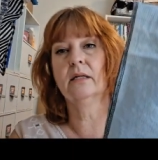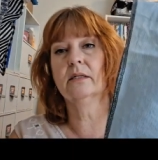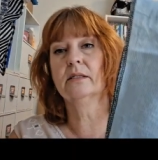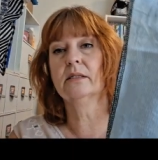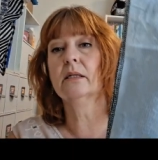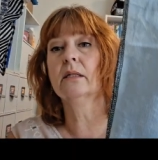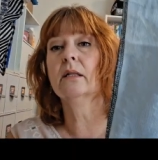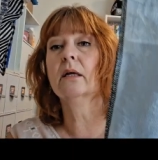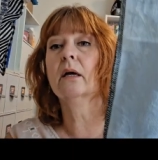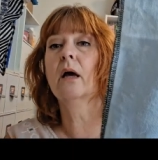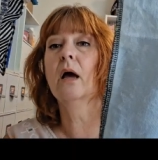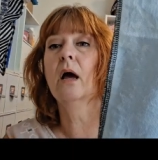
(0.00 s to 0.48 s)
is
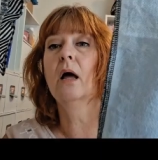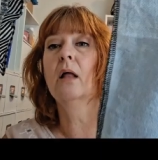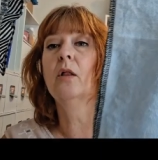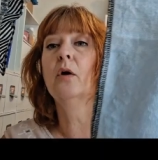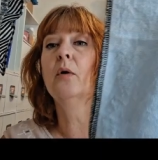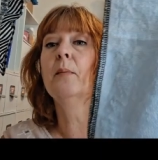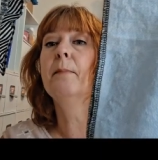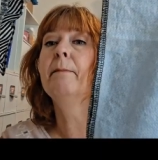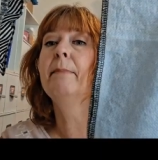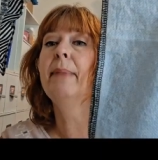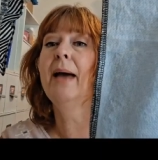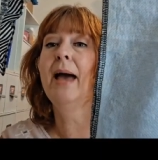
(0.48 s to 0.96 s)
in the
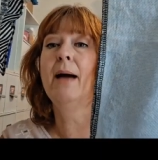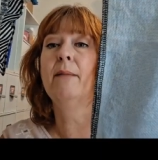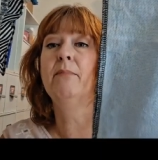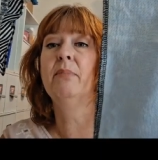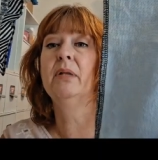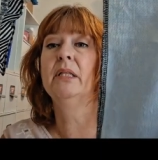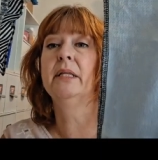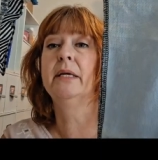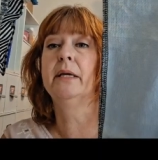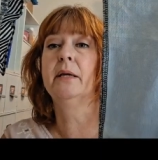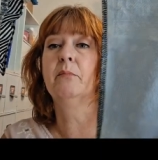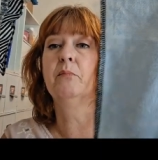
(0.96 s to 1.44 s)
color
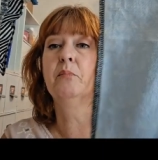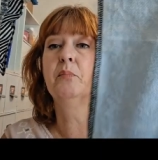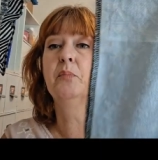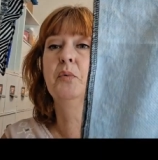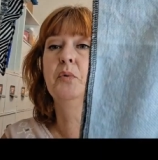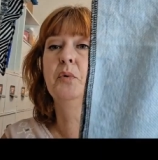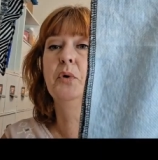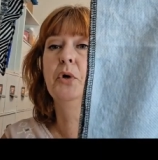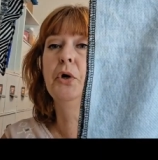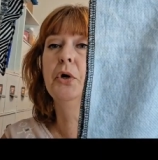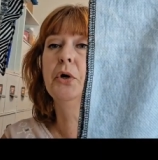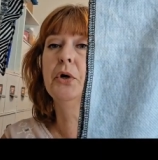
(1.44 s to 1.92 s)
Babbling
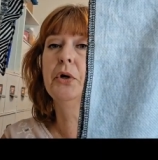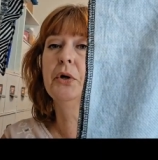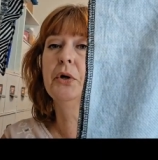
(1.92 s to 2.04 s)
Brook.